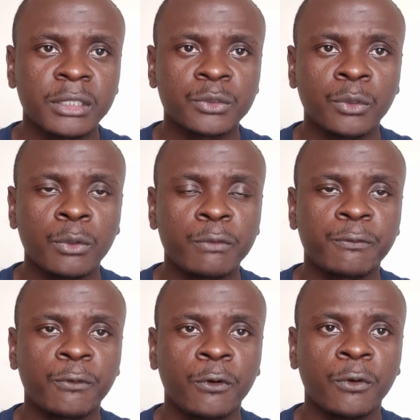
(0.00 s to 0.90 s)
to look
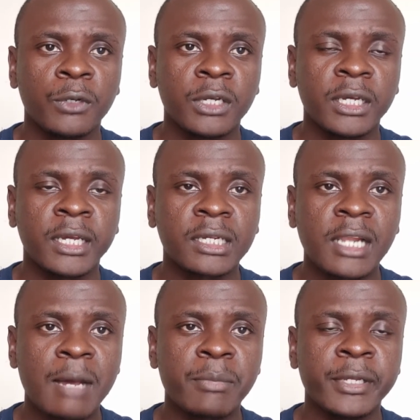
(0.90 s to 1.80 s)
for a
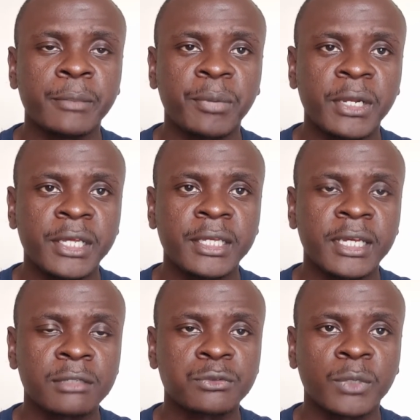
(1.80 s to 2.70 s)
club and play
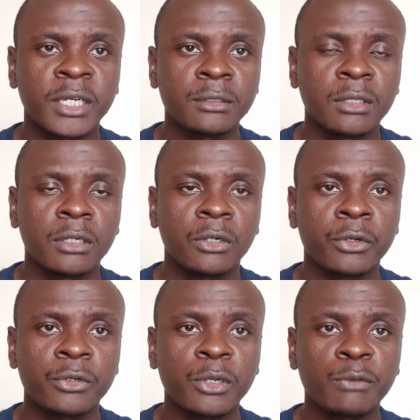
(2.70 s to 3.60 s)
elsewhere,
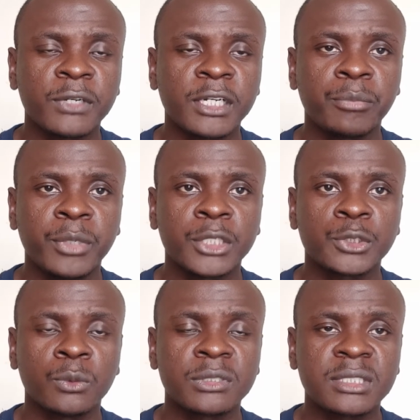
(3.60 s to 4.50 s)
or Donny van de Beek
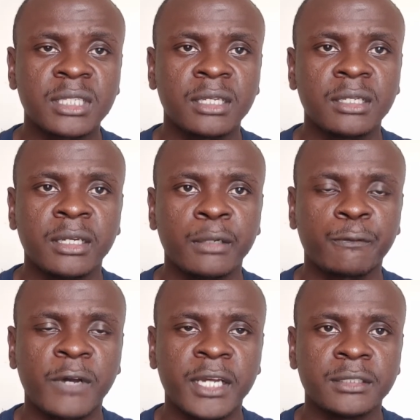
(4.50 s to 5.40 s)
should stay and
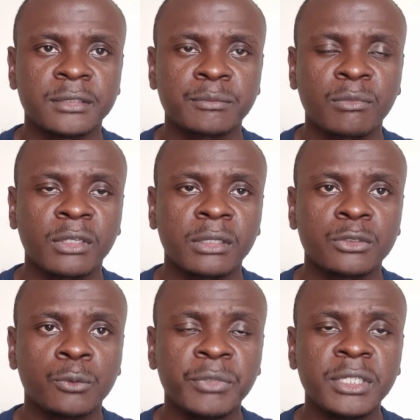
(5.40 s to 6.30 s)
fight?
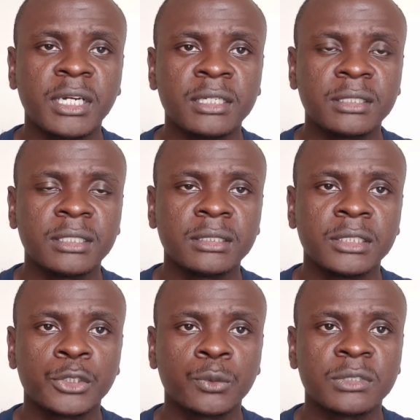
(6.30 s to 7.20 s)
To me, I think
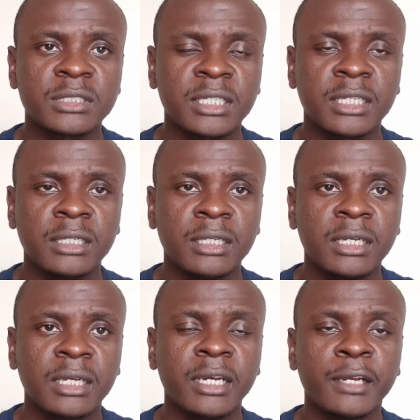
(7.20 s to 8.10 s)
he should stay
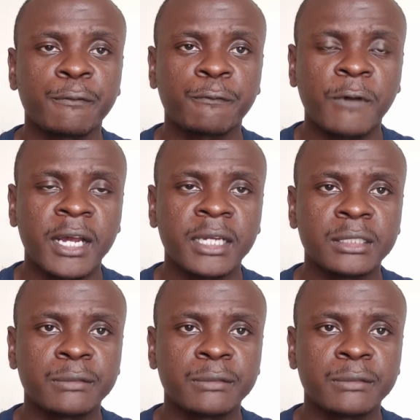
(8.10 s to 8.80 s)
and fight